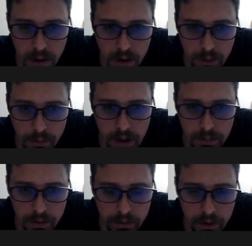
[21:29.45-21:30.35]

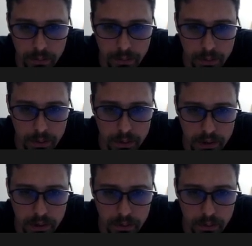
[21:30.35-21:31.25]
5% for
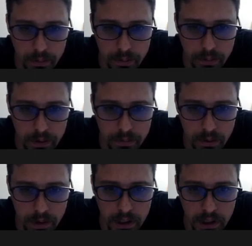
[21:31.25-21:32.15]

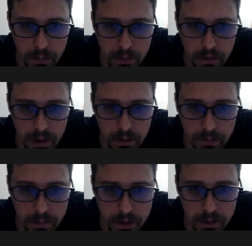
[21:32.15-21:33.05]
D4 games, and
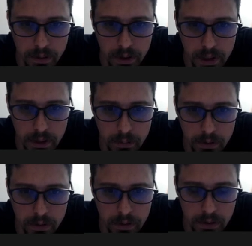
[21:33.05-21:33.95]
for E4
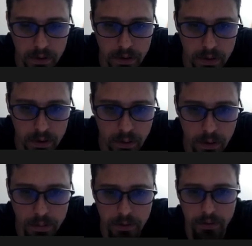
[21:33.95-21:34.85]
games,
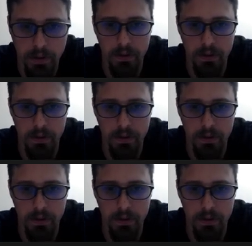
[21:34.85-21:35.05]
1%.